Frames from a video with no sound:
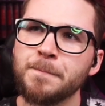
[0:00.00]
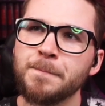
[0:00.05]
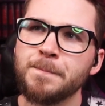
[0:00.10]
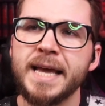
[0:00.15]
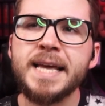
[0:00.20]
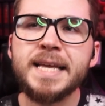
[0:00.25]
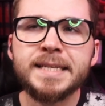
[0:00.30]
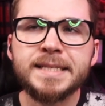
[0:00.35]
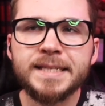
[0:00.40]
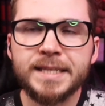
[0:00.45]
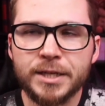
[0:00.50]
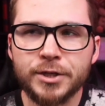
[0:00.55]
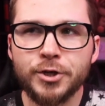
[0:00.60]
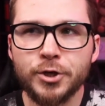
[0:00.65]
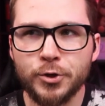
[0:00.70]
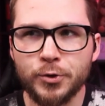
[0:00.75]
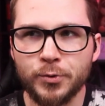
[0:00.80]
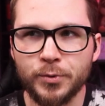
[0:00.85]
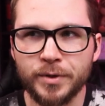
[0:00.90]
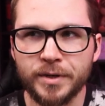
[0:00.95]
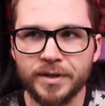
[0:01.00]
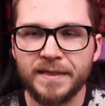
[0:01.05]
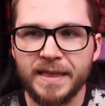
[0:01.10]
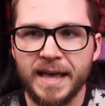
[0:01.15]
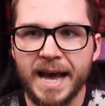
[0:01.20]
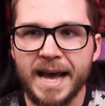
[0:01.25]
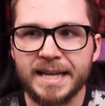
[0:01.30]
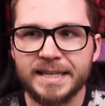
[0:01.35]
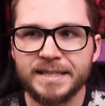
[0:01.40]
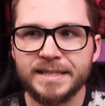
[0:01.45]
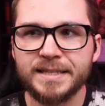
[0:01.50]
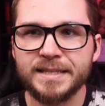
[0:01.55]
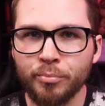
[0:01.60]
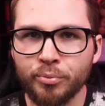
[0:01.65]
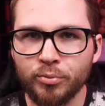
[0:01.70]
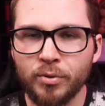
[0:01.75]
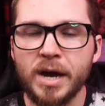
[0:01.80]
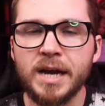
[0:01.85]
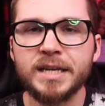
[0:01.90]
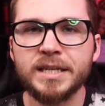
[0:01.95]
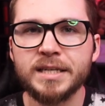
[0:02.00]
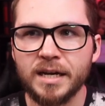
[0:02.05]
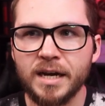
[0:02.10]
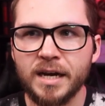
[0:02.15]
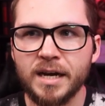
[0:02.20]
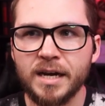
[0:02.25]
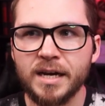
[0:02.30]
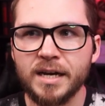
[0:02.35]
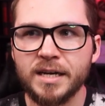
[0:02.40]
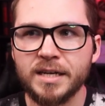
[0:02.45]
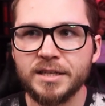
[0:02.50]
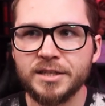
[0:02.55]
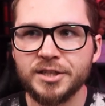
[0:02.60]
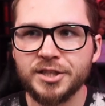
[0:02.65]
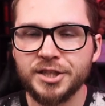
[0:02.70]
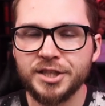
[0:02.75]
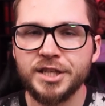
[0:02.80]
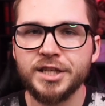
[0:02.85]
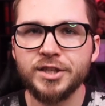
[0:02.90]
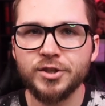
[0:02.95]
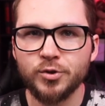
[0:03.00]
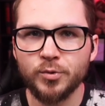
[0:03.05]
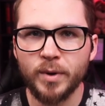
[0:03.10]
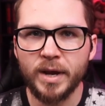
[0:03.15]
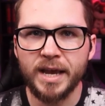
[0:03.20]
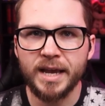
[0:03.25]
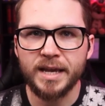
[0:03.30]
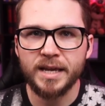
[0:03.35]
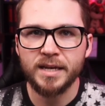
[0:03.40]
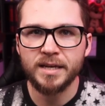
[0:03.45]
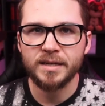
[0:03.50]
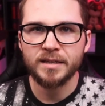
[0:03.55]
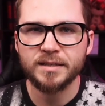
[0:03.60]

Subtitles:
he's the dude that brought Shizue